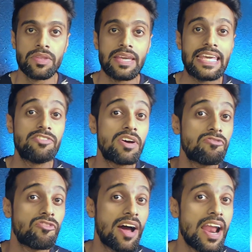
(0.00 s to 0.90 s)

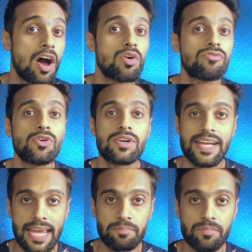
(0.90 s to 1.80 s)
Even 1 hour of your
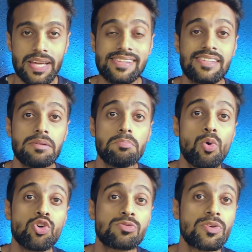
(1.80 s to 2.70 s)
time is the
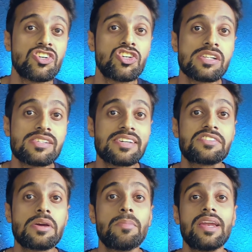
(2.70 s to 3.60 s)
most precious
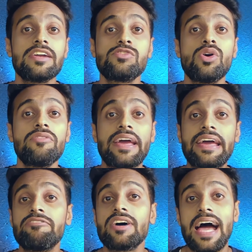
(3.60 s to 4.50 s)
60 minutes you have
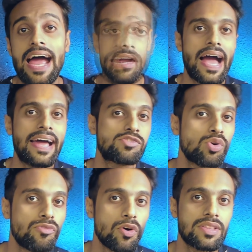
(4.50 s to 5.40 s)
ever had. And
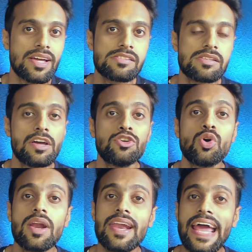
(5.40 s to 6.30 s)
so for this, you
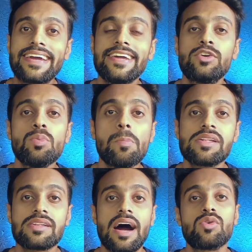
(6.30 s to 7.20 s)
are likely to
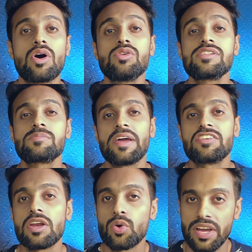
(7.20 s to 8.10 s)
miss out on
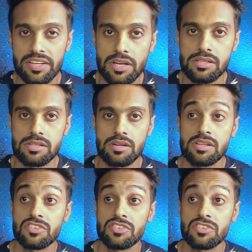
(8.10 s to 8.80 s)
special occasions such